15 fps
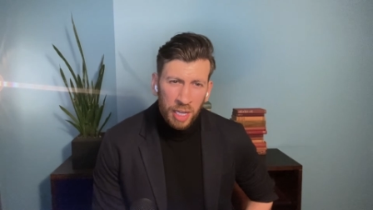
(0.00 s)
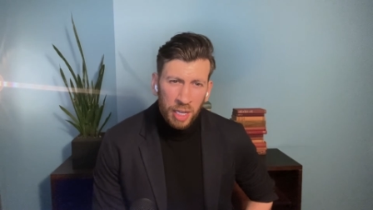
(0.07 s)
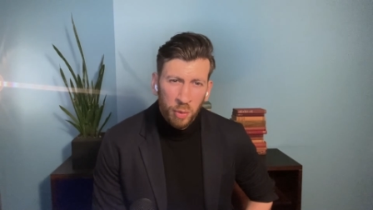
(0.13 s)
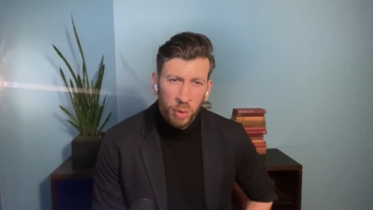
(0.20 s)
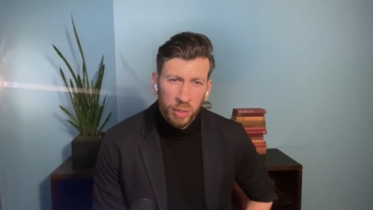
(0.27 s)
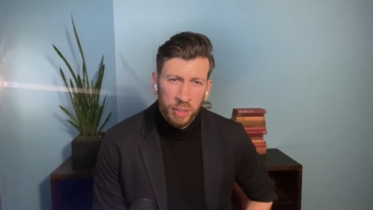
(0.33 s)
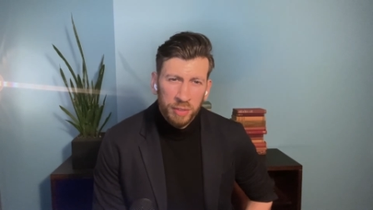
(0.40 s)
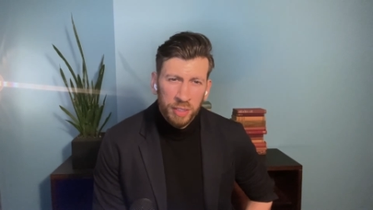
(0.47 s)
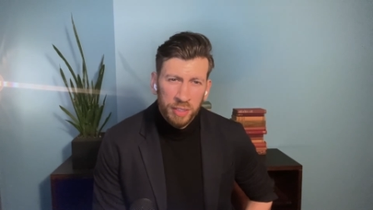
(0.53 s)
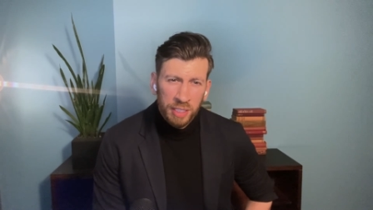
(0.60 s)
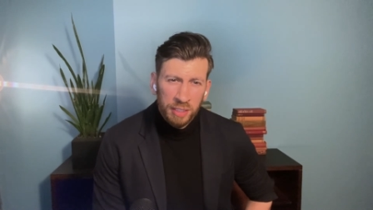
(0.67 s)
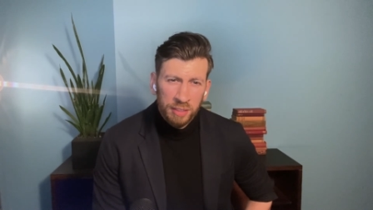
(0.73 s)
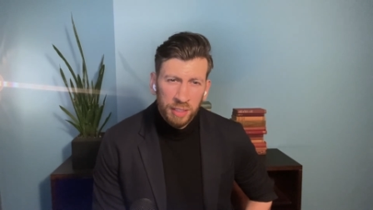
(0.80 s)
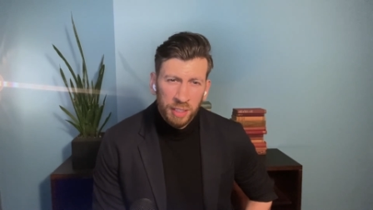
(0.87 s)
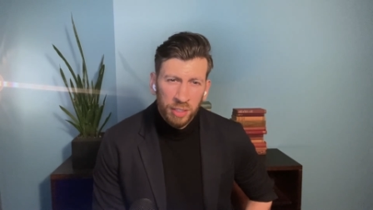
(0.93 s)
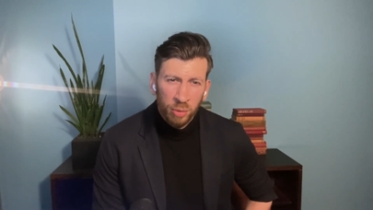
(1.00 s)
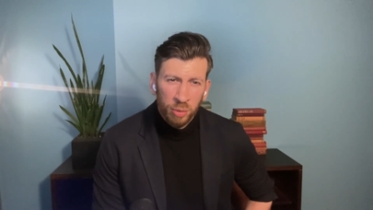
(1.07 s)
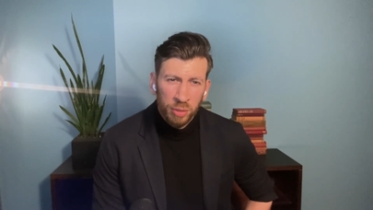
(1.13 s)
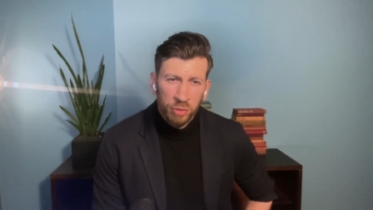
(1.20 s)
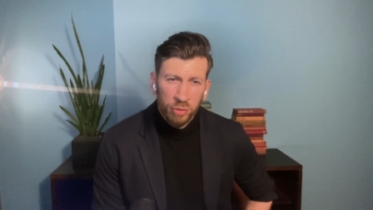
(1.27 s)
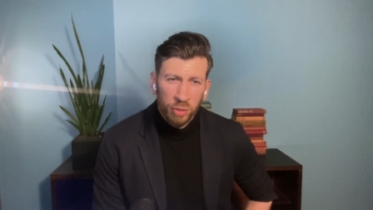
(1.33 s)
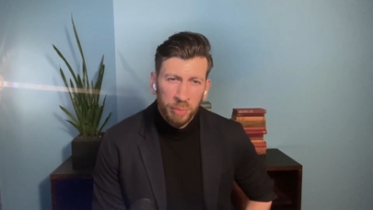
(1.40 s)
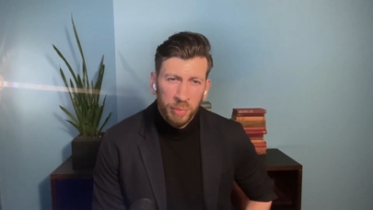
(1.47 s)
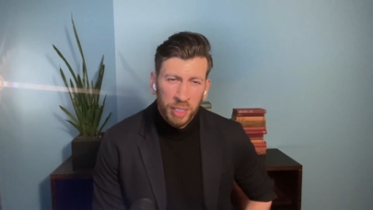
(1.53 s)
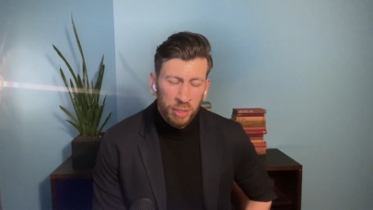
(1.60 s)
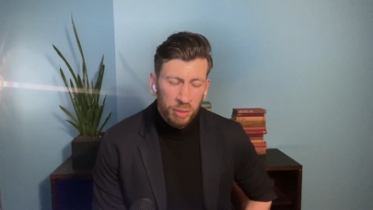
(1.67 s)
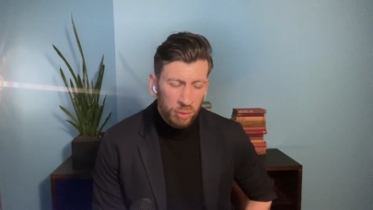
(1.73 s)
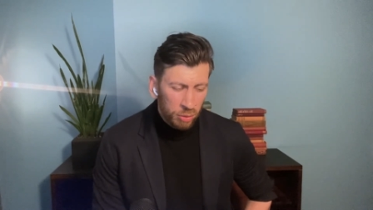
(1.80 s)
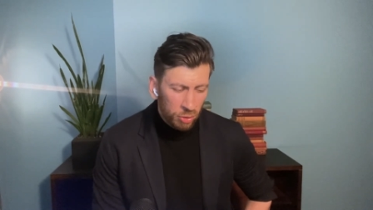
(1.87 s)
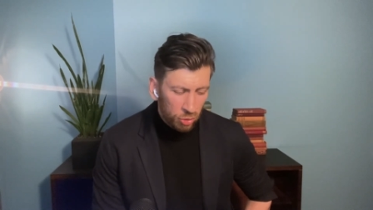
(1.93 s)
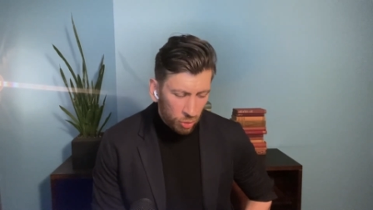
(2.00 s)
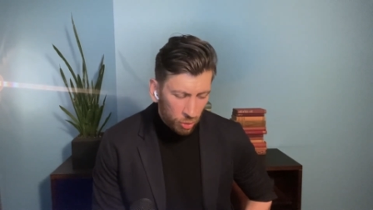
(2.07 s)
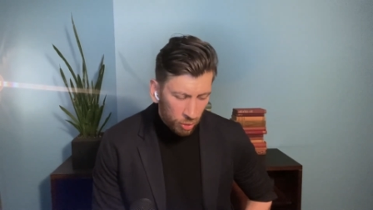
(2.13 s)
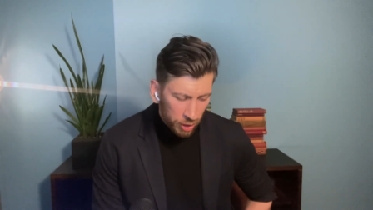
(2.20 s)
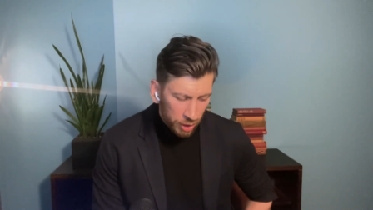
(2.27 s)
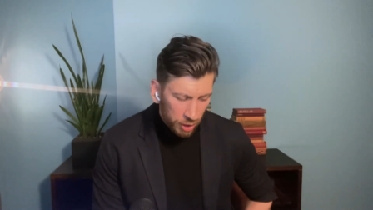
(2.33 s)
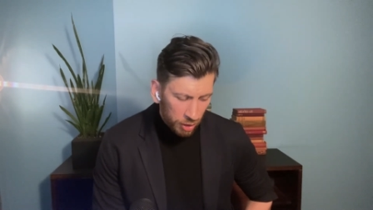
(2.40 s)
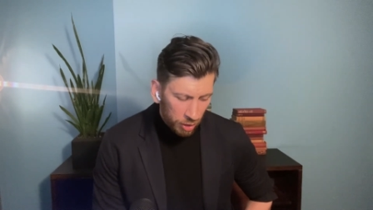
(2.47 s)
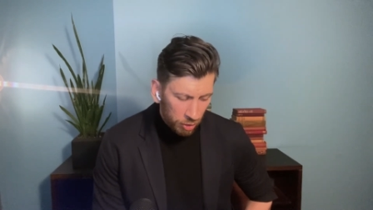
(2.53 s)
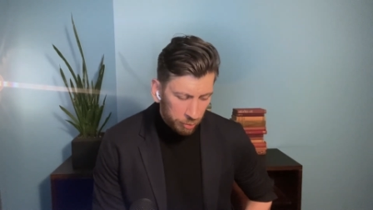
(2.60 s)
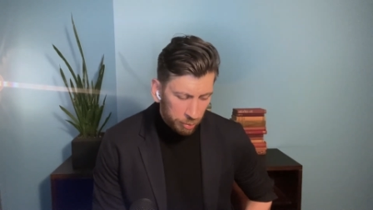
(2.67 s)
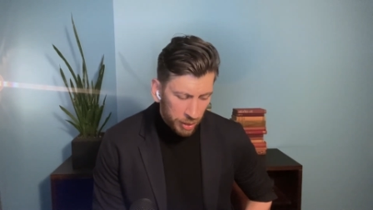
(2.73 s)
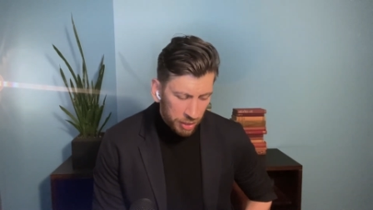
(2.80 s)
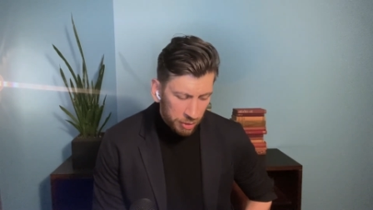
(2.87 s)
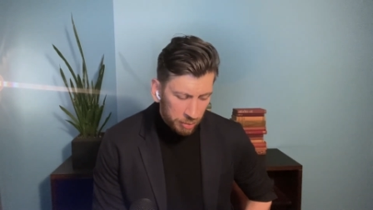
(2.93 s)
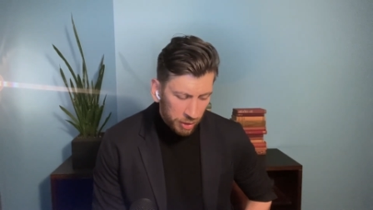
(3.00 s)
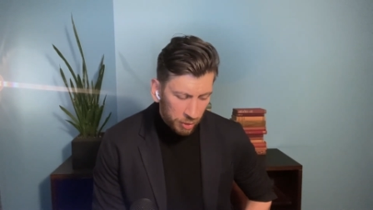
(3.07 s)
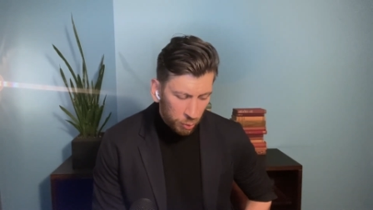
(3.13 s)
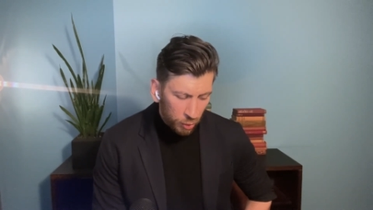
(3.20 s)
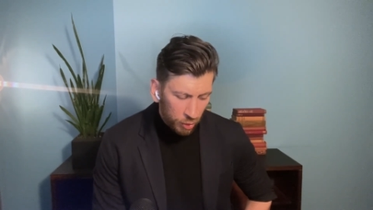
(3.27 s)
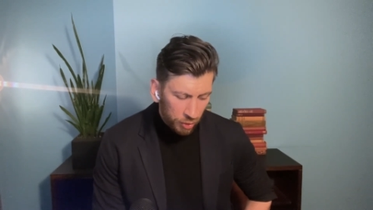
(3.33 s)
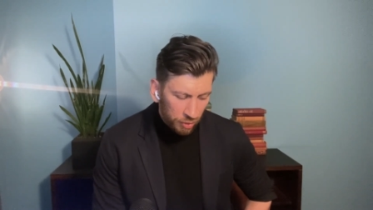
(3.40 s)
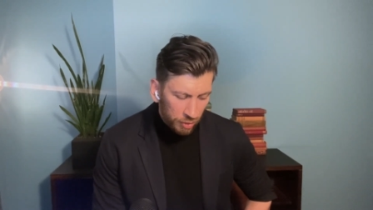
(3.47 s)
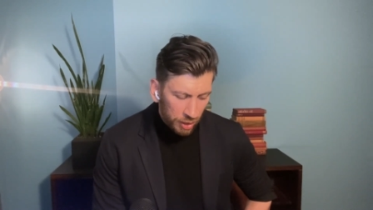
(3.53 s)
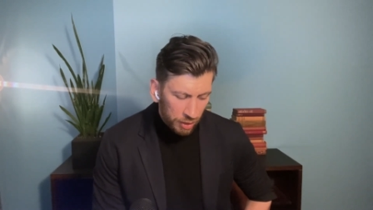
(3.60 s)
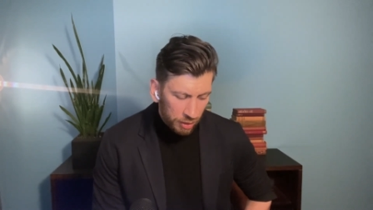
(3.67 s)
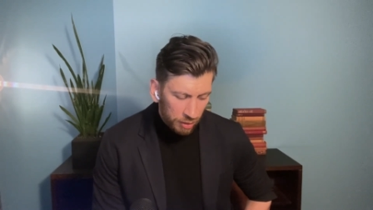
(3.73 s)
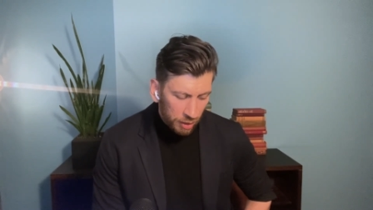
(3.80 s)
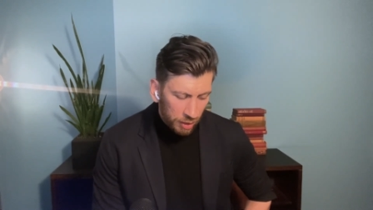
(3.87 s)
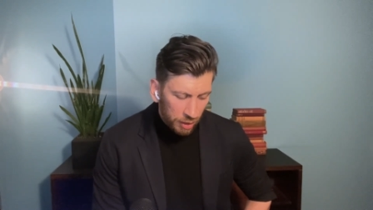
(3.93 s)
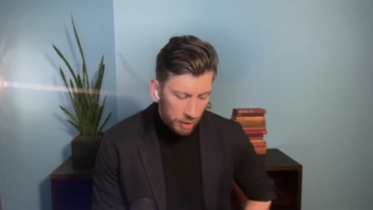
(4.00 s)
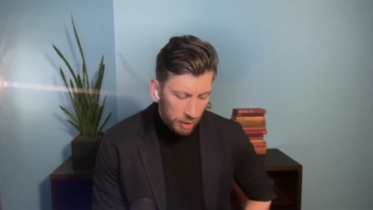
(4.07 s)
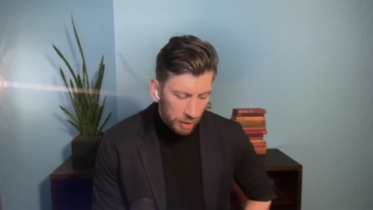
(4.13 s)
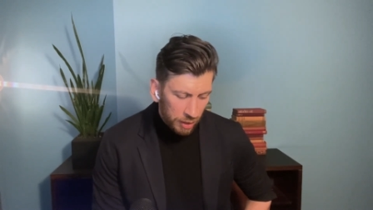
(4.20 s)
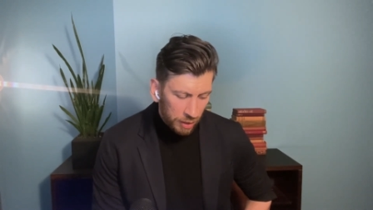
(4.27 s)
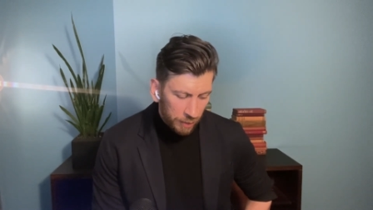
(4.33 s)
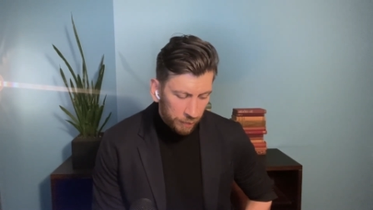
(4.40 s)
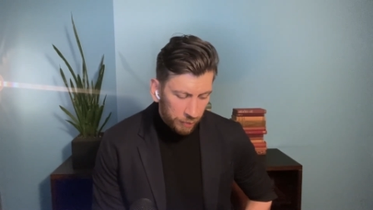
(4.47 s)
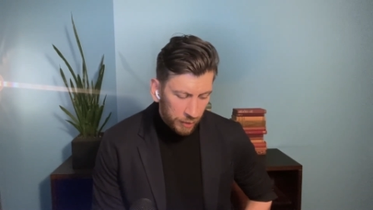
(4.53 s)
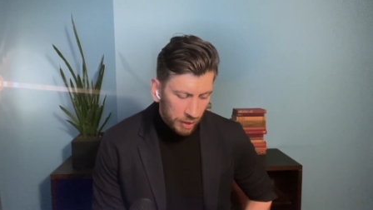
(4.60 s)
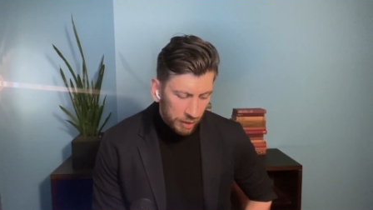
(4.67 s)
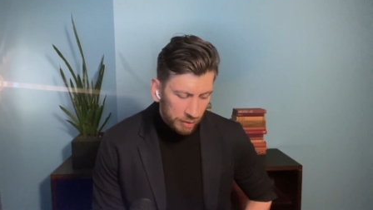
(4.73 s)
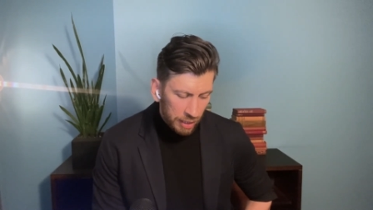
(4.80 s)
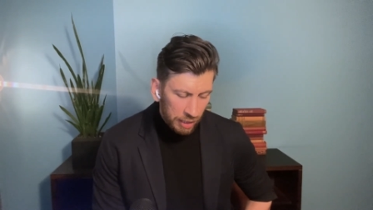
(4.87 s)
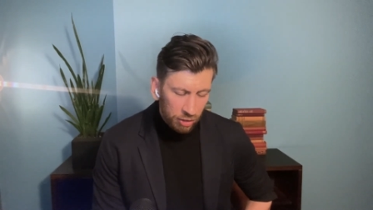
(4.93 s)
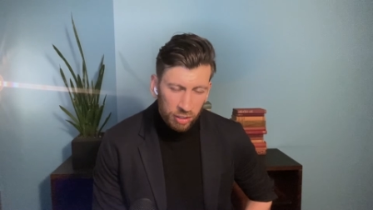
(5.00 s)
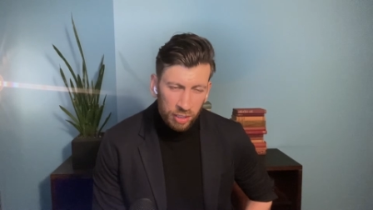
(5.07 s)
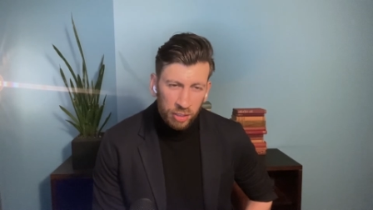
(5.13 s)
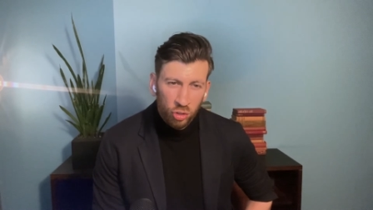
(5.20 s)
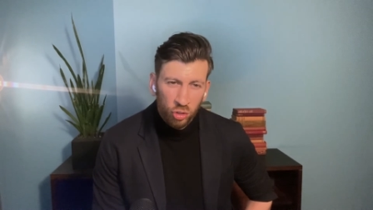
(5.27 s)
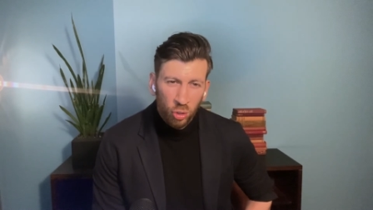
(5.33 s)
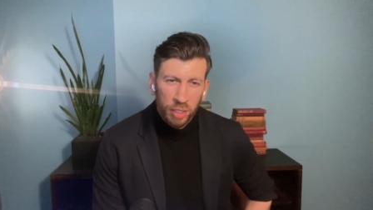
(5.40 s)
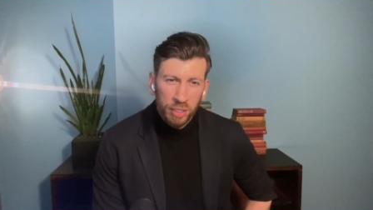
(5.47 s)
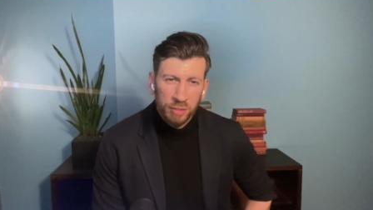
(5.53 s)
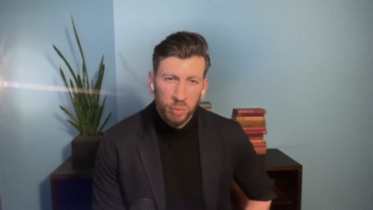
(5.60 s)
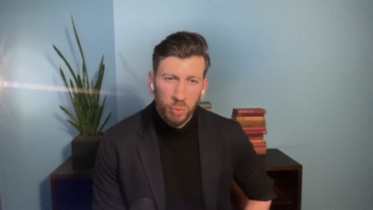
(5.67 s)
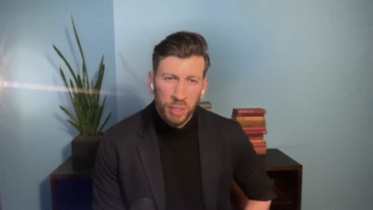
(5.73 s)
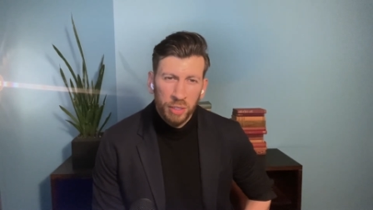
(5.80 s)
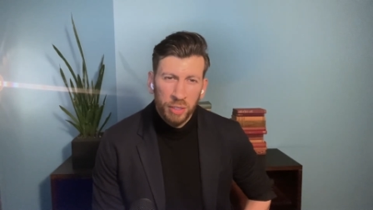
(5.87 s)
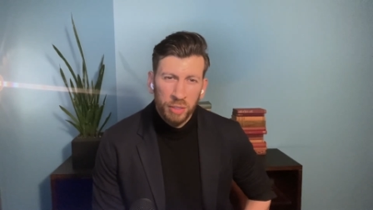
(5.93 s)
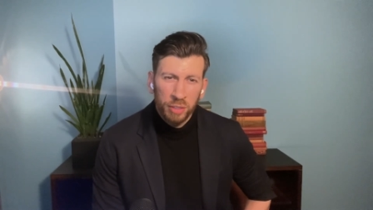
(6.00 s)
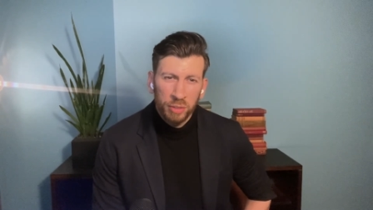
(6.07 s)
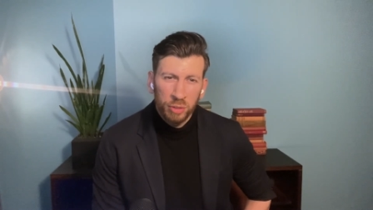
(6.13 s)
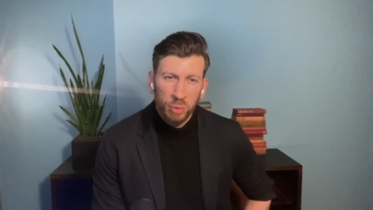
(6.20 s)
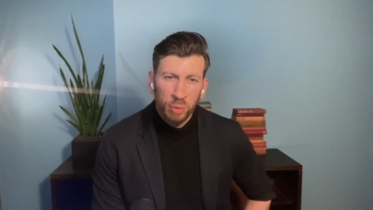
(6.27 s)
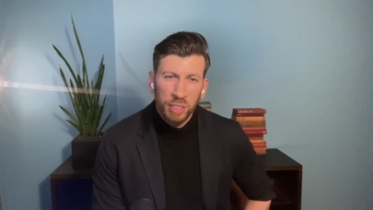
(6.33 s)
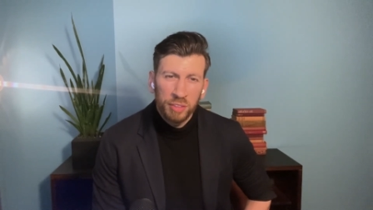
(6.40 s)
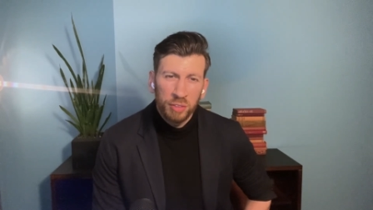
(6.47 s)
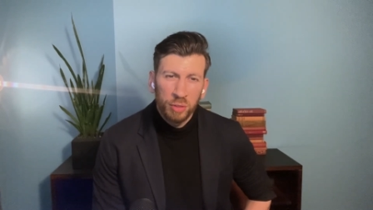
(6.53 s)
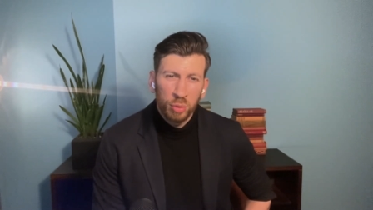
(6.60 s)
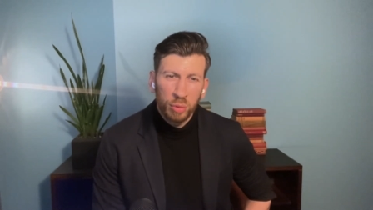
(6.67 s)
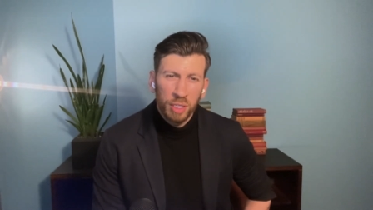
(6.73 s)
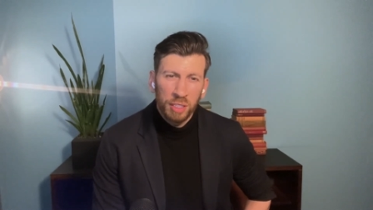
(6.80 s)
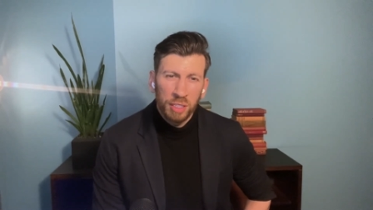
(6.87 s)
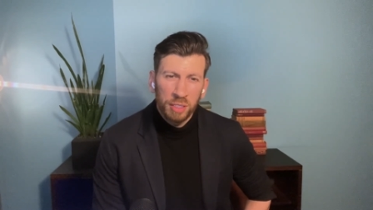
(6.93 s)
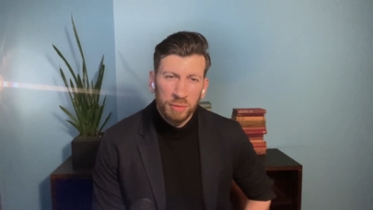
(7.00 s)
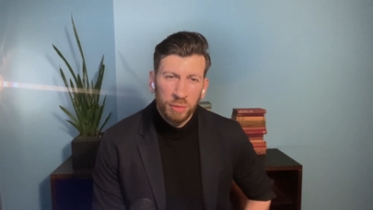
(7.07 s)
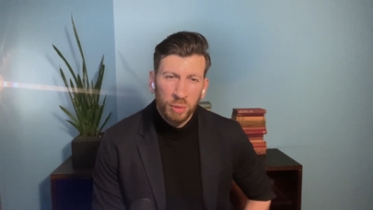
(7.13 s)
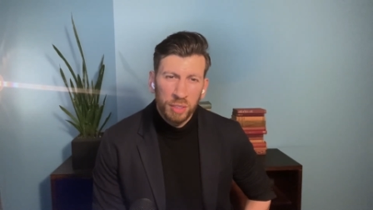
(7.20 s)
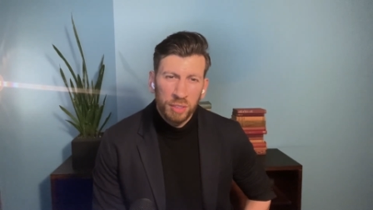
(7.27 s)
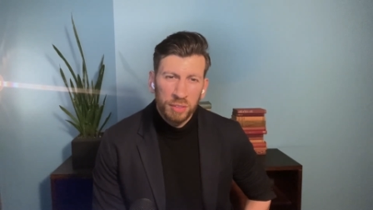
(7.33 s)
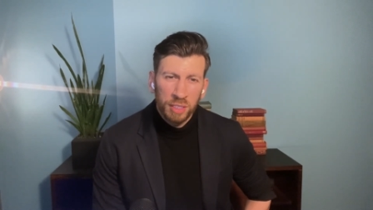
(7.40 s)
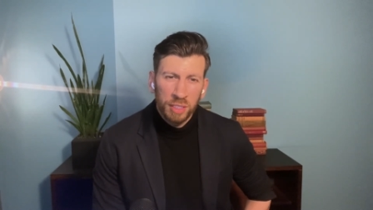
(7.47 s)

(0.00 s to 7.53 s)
And one of the things that I noticed from my own journey of betterment was that it's actually a choice whether or not you listen to that little voice.